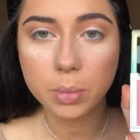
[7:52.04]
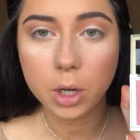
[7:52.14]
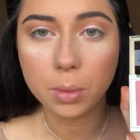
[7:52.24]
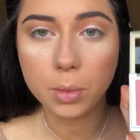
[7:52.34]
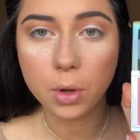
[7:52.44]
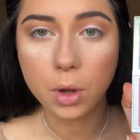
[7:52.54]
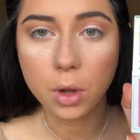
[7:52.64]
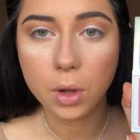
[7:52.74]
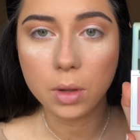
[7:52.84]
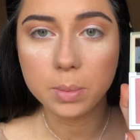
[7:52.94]

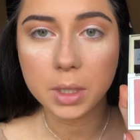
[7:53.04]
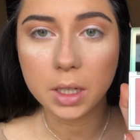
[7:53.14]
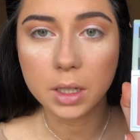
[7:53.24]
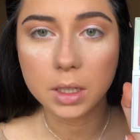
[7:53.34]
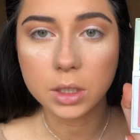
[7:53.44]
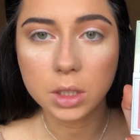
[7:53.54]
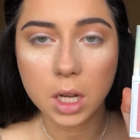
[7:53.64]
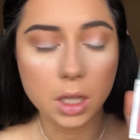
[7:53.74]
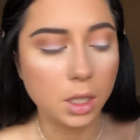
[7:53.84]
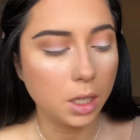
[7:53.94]
purple pinkish
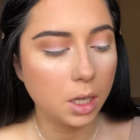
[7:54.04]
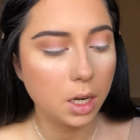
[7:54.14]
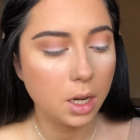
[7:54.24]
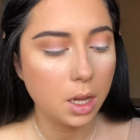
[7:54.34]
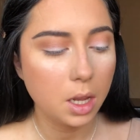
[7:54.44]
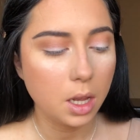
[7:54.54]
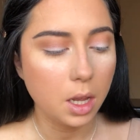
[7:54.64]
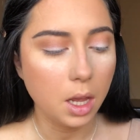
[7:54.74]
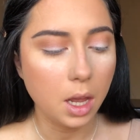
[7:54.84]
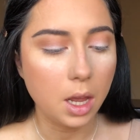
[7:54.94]
color,
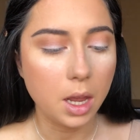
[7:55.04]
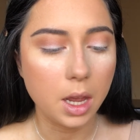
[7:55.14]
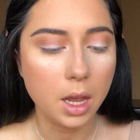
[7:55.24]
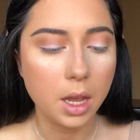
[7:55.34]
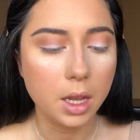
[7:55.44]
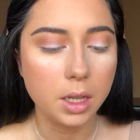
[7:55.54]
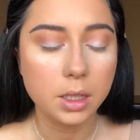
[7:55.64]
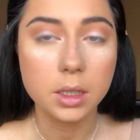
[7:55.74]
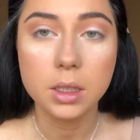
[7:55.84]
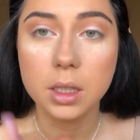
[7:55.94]

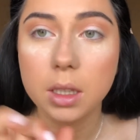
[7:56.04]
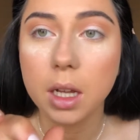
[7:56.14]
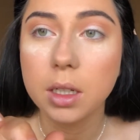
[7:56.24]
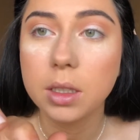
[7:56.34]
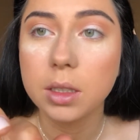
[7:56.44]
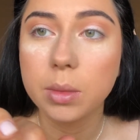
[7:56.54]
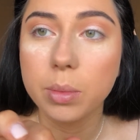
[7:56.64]
and that is